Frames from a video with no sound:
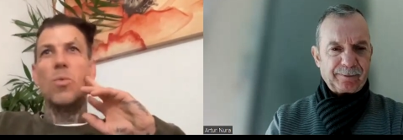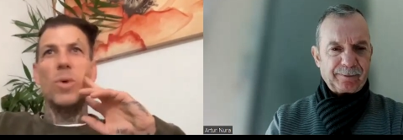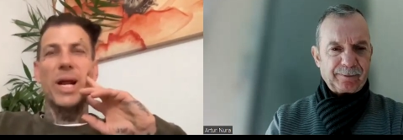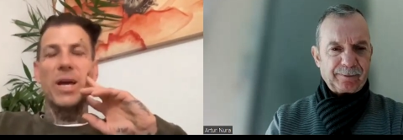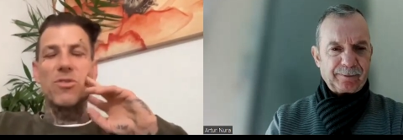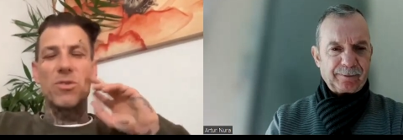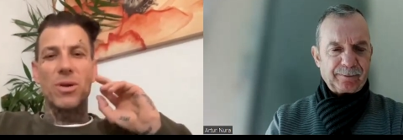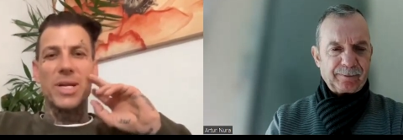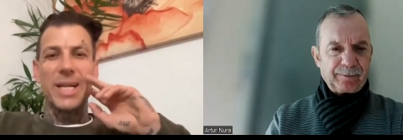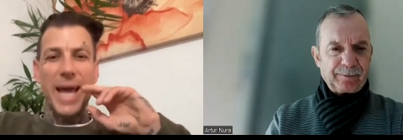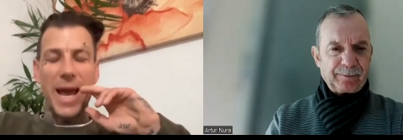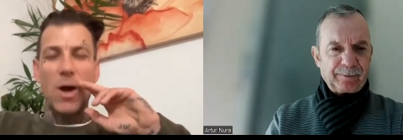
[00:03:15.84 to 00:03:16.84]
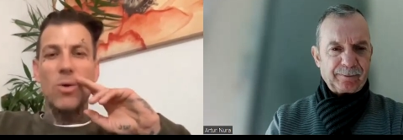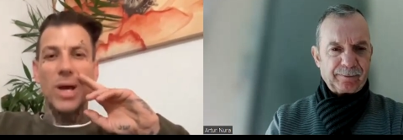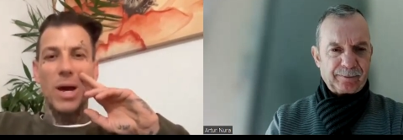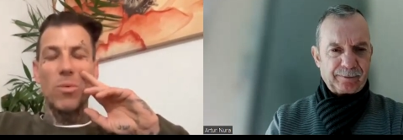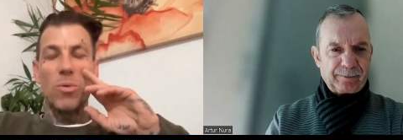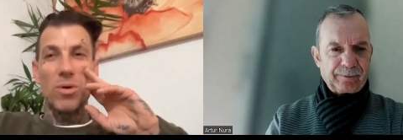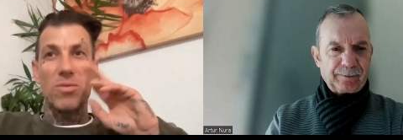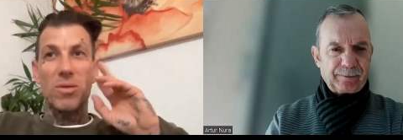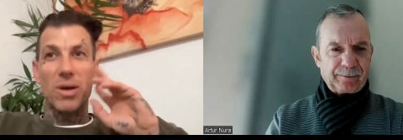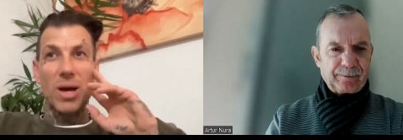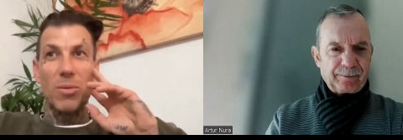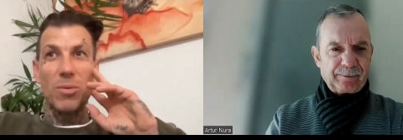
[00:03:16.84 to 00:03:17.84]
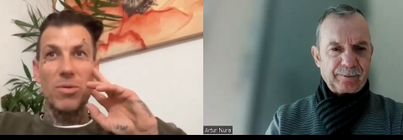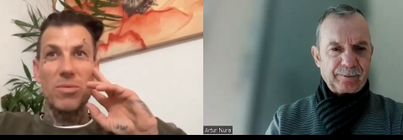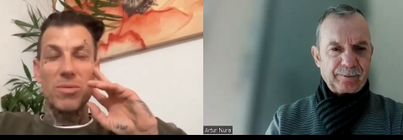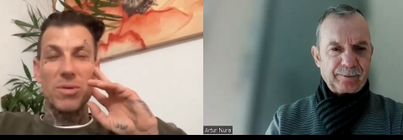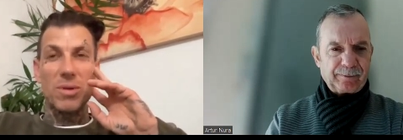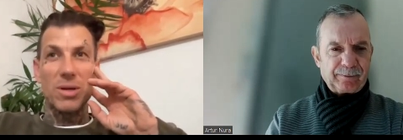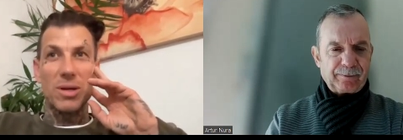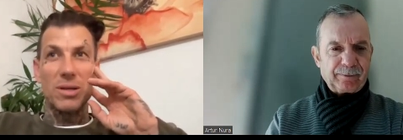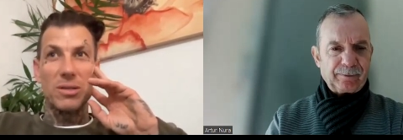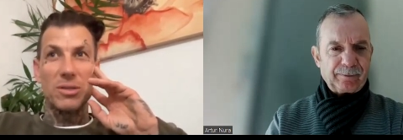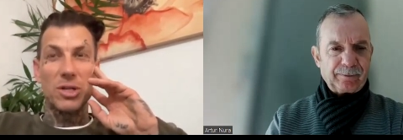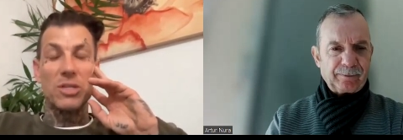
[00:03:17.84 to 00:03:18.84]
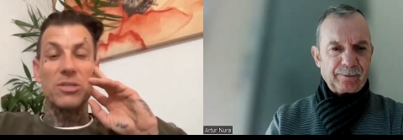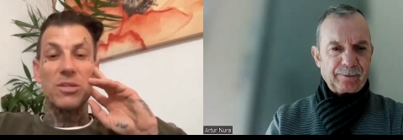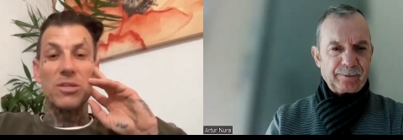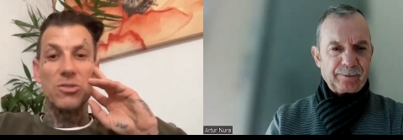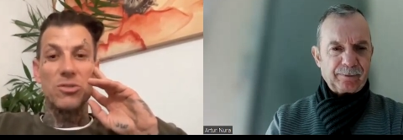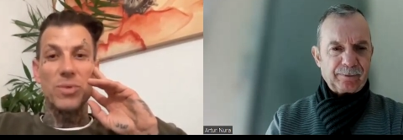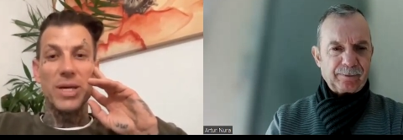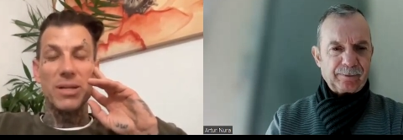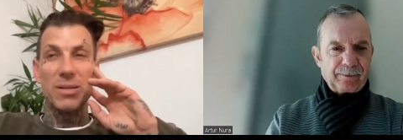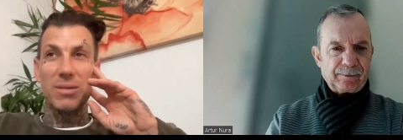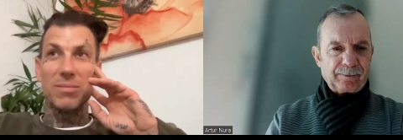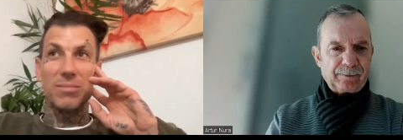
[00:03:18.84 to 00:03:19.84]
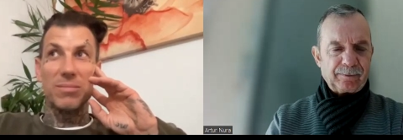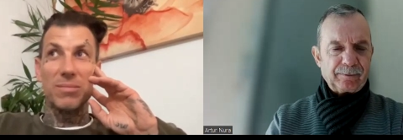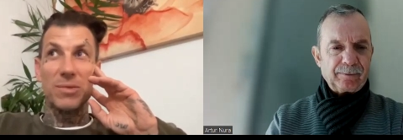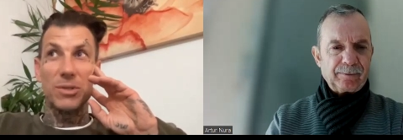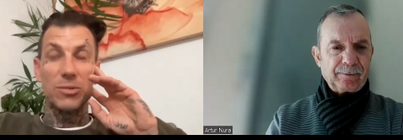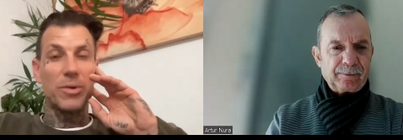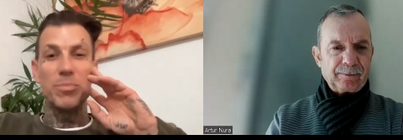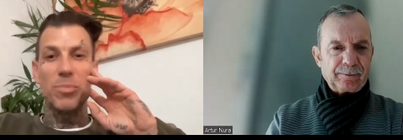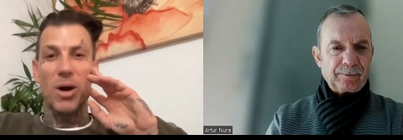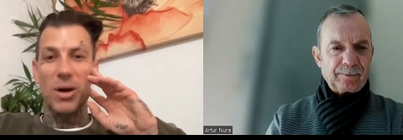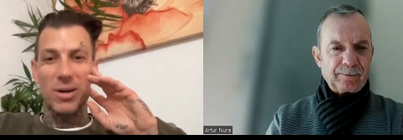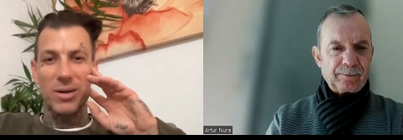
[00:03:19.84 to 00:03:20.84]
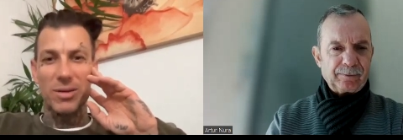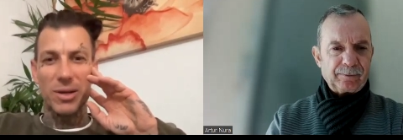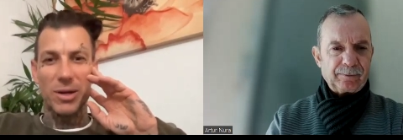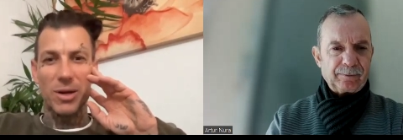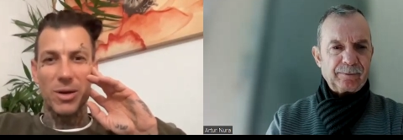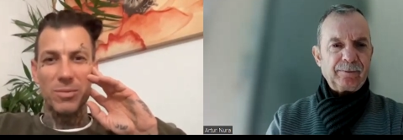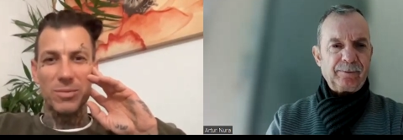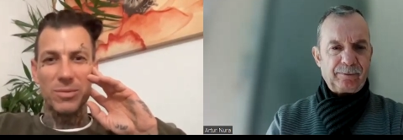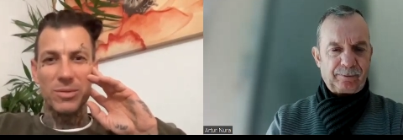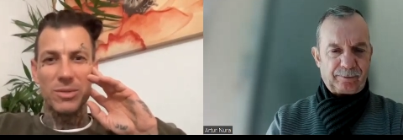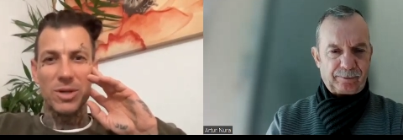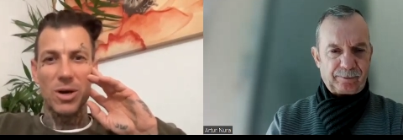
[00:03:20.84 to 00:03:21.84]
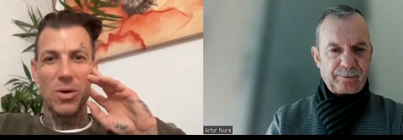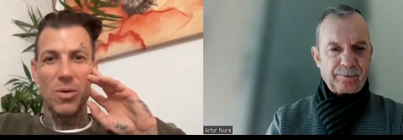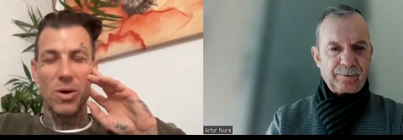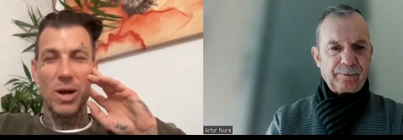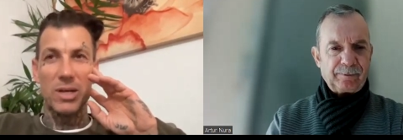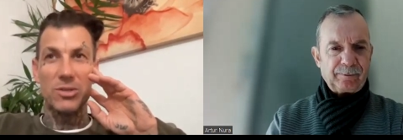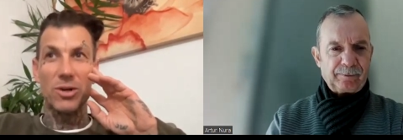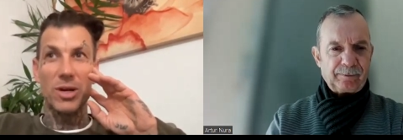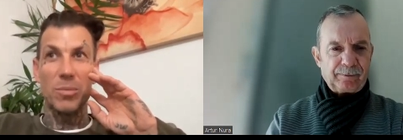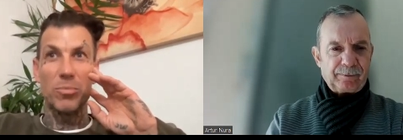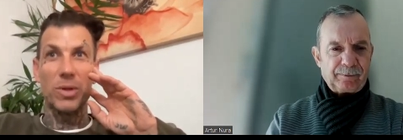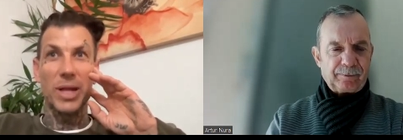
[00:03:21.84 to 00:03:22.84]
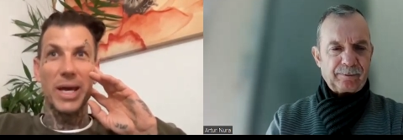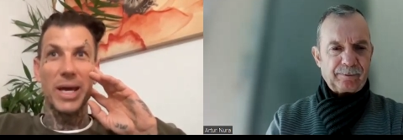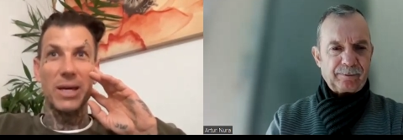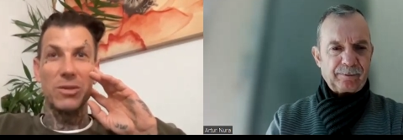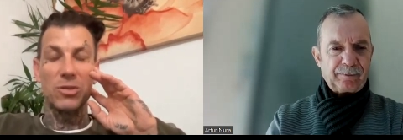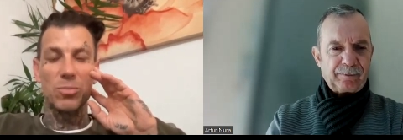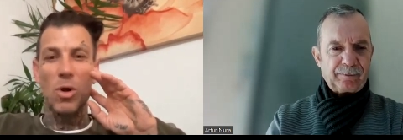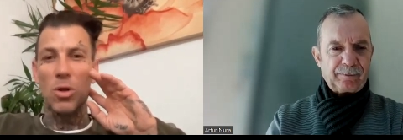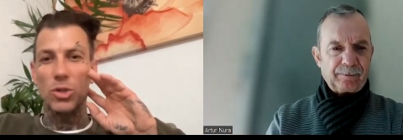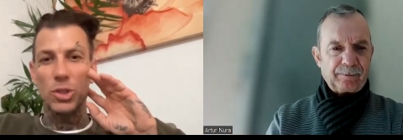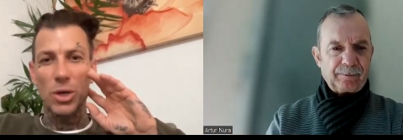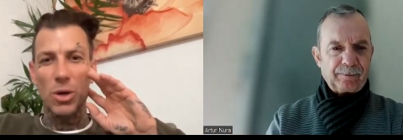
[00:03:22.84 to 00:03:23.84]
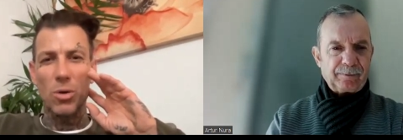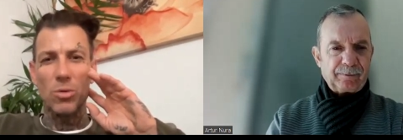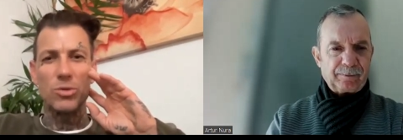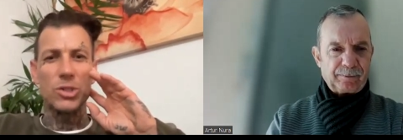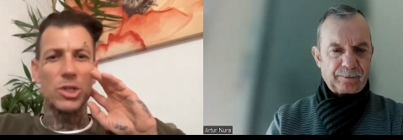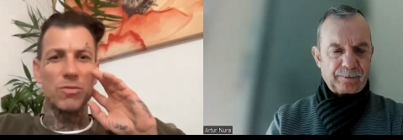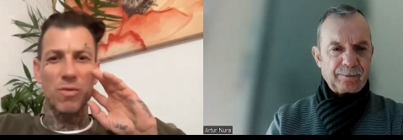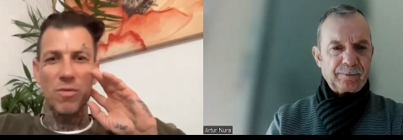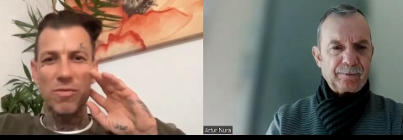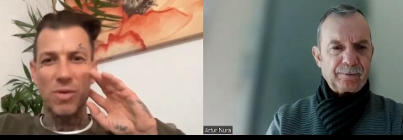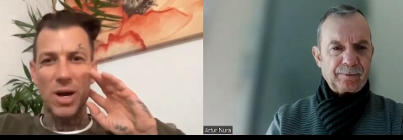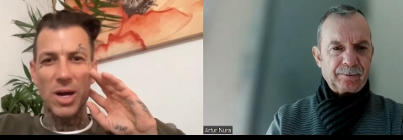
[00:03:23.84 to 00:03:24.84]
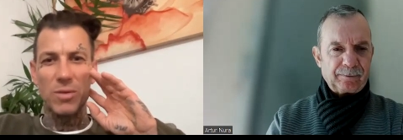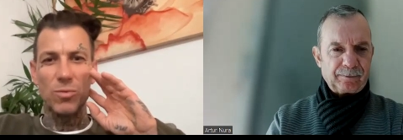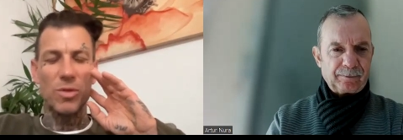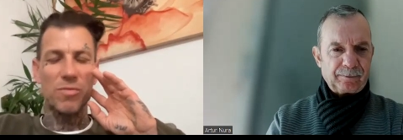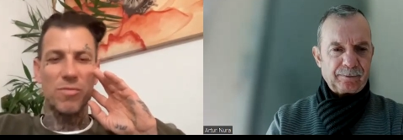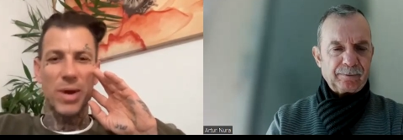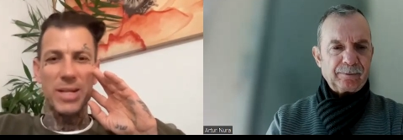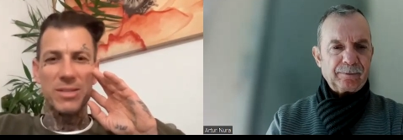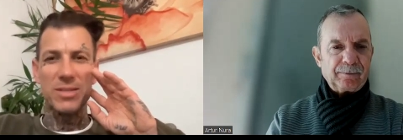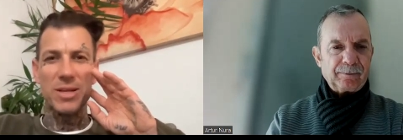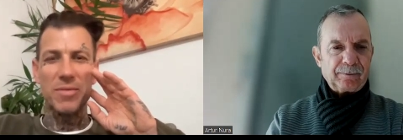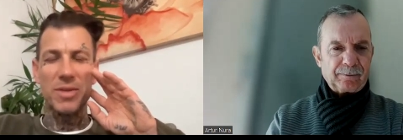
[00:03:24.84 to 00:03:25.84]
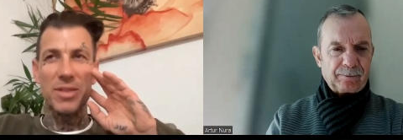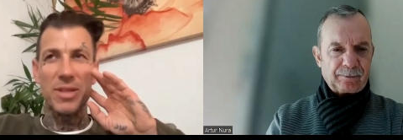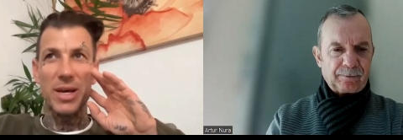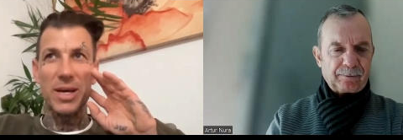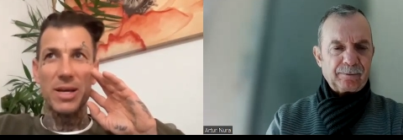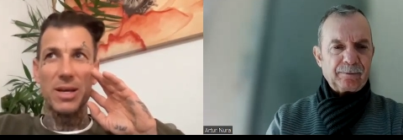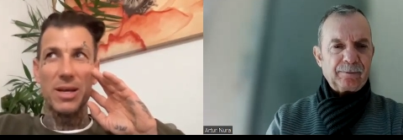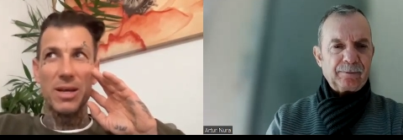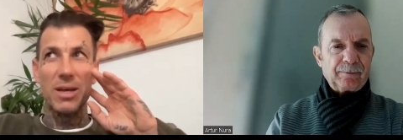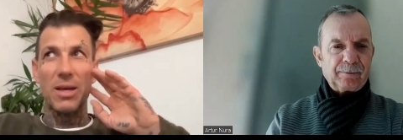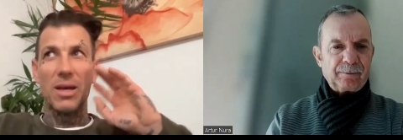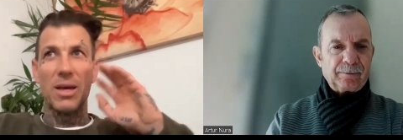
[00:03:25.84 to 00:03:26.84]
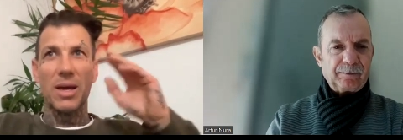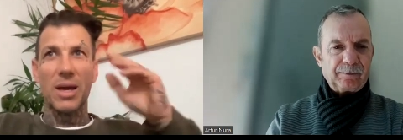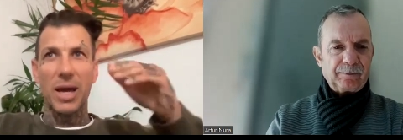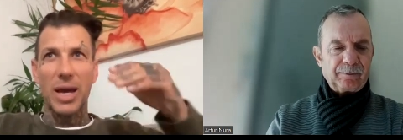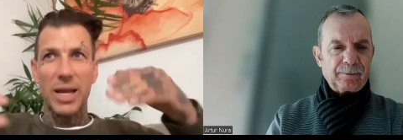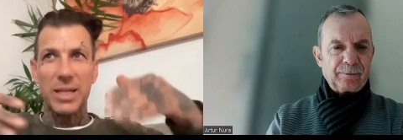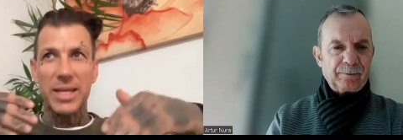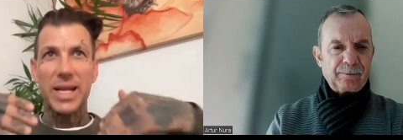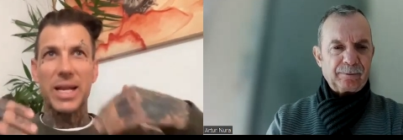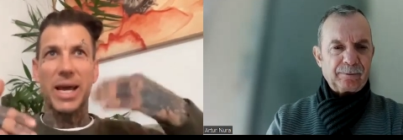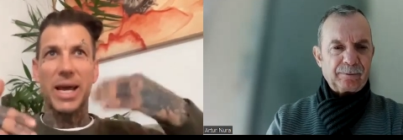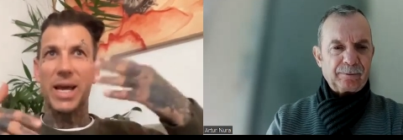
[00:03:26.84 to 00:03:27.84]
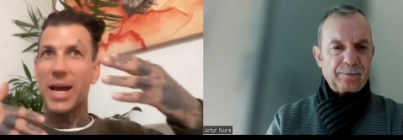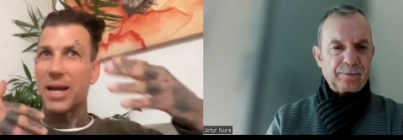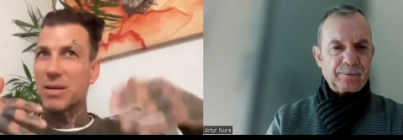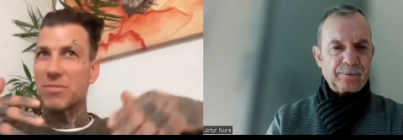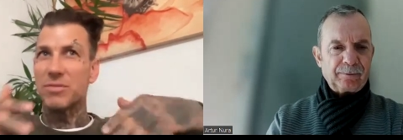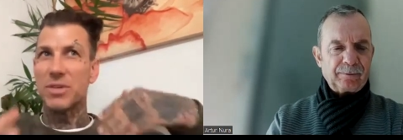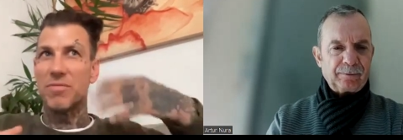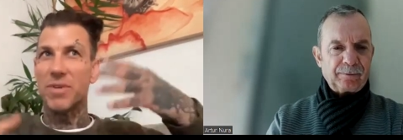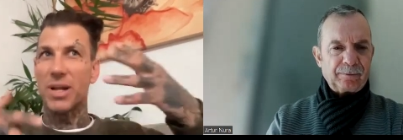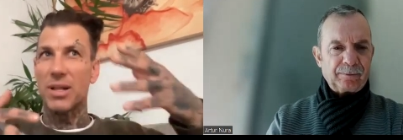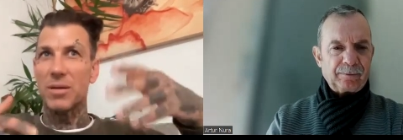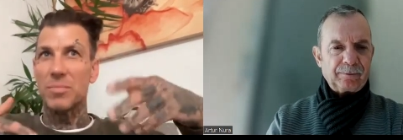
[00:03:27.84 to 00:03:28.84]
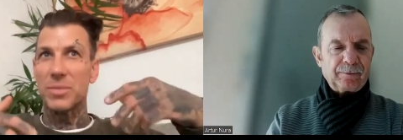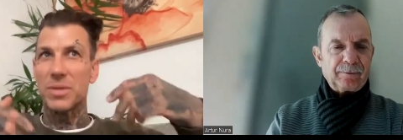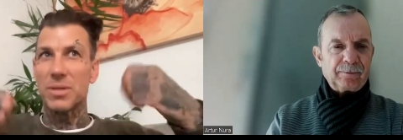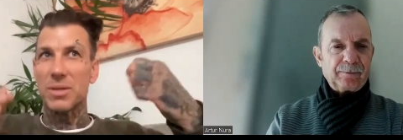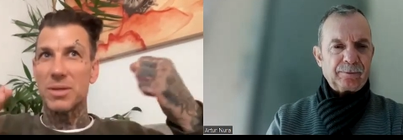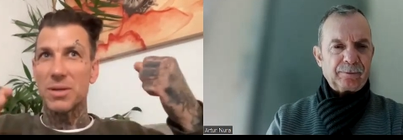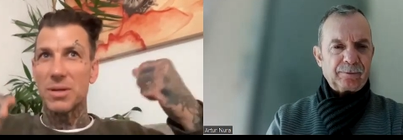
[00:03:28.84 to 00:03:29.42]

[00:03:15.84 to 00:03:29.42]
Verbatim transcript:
Speaker 1: When I started out, I was I was just a street street punk, you know? Mm-hmm. So I started playing small shows just for fun with friends and everything. And then I kind of developed